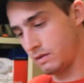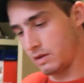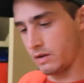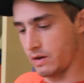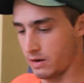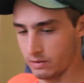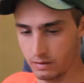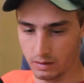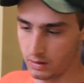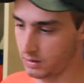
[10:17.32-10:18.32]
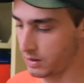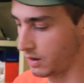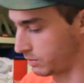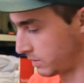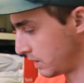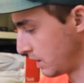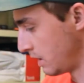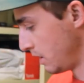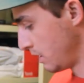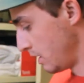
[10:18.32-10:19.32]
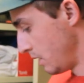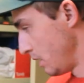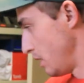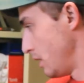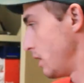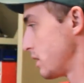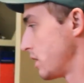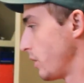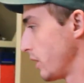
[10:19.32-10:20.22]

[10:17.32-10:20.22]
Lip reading: around the scope. So